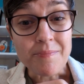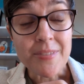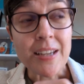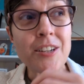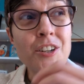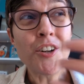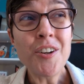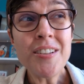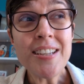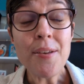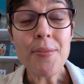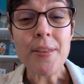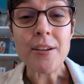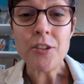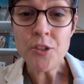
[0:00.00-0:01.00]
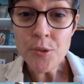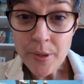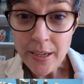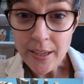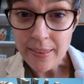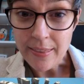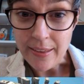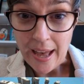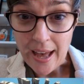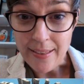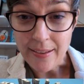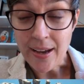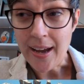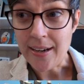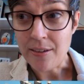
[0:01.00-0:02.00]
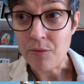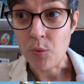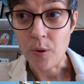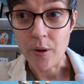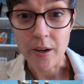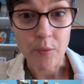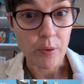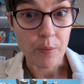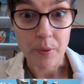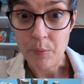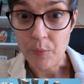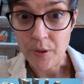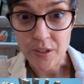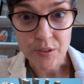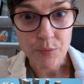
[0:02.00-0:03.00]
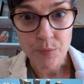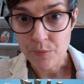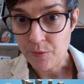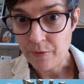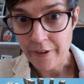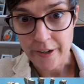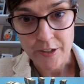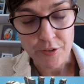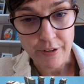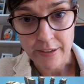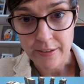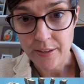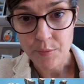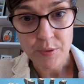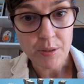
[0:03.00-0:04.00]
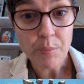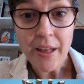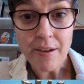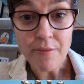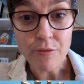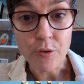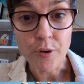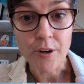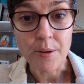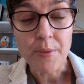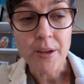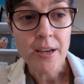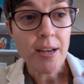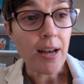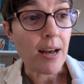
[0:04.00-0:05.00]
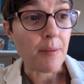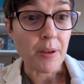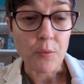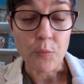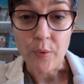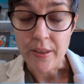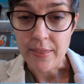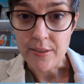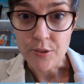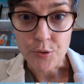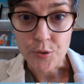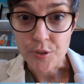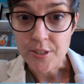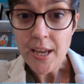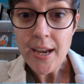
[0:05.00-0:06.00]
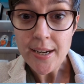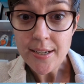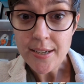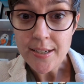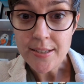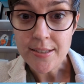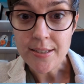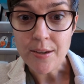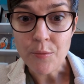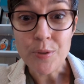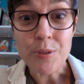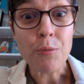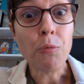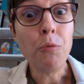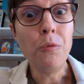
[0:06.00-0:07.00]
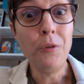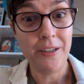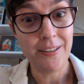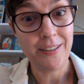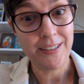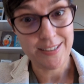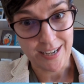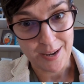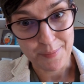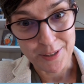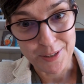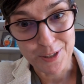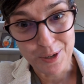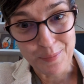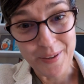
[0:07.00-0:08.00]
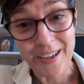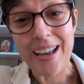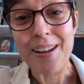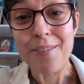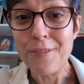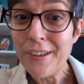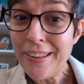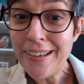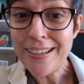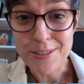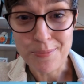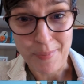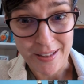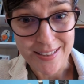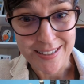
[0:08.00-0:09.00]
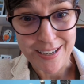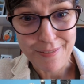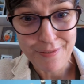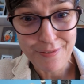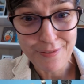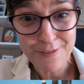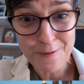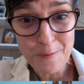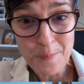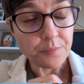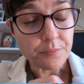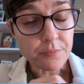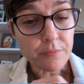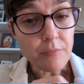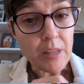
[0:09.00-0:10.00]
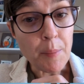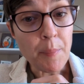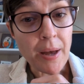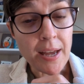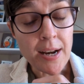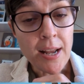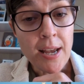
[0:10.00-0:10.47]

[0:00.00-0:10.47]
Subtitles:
it turns out that doing that kind of work where we worked very directly with the platform and with the social scientists was really time consuming and really expensive. But